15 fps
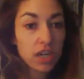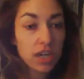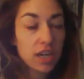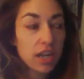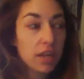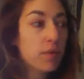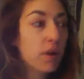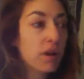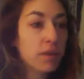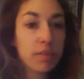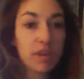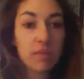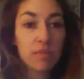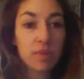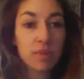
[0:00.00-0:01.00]
He wanted me
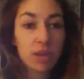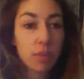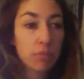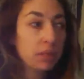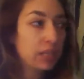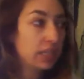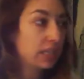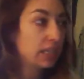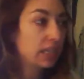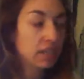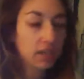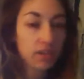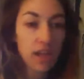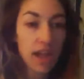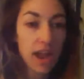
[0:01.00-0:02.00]
to completely
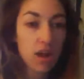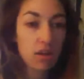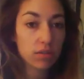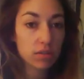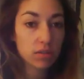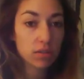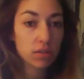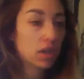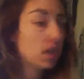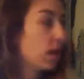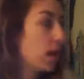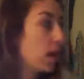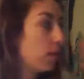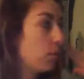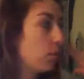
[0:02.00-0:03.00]
clear the house
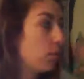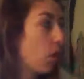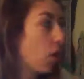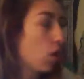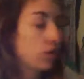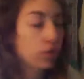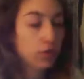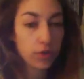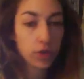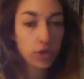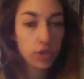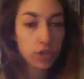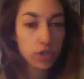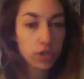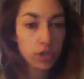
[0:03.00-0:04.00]
and move all the
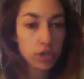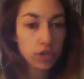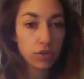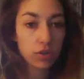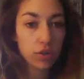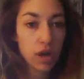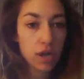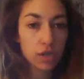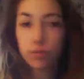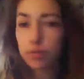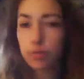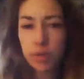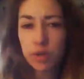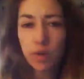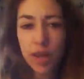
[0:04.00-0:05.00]
furniture into the garage,
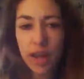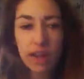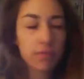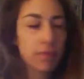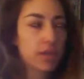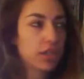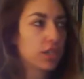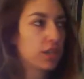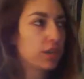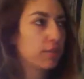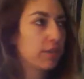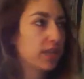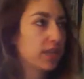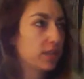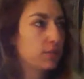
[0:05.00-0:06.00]
which we don't have much here
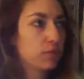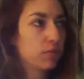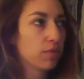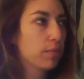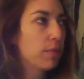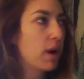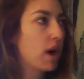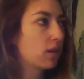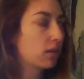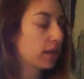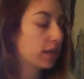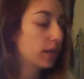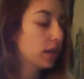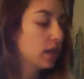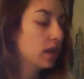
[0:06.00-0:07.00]
because we're
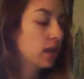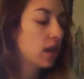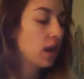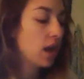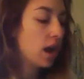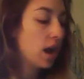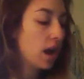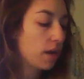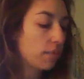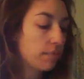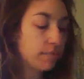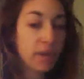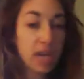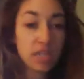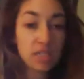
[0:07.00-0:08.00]
remodeling,
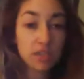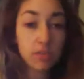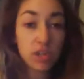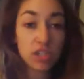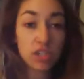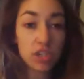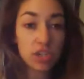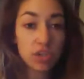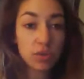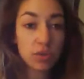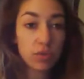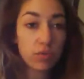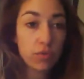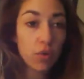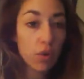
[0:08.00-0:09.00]
because he wants to do
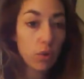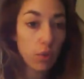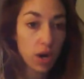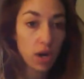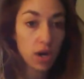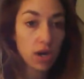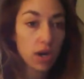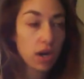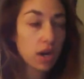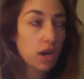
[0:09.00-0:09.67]
the floor work.